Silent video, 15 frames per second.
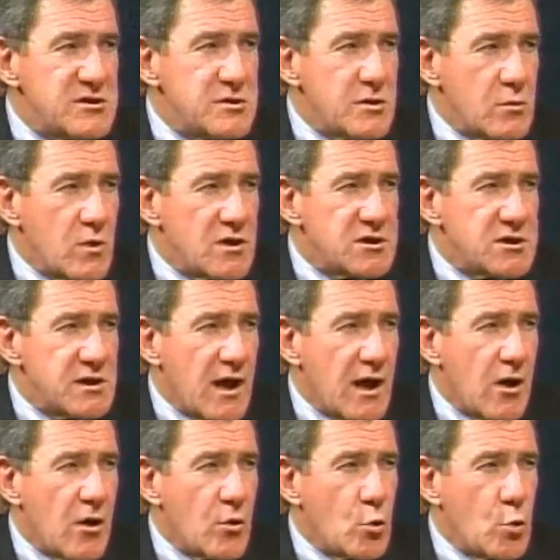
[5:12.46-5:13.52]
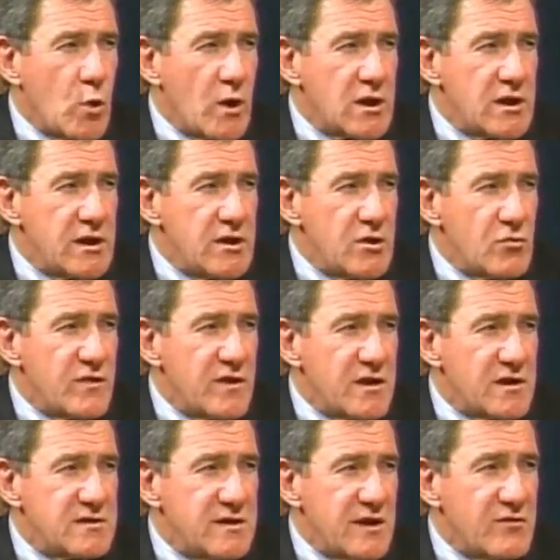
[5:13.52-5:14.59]
me ask you a question. How quickly do you
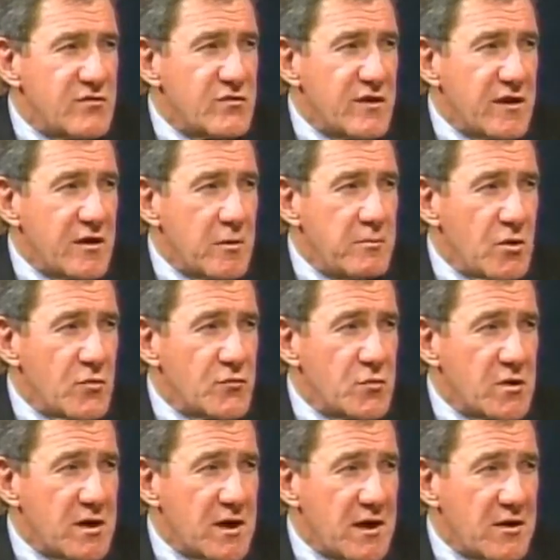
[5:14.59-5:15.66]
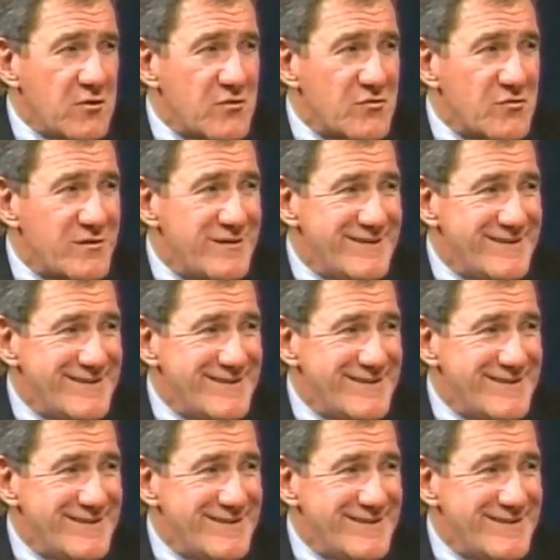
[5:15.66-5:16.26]
think it takes to get a bill through Congress?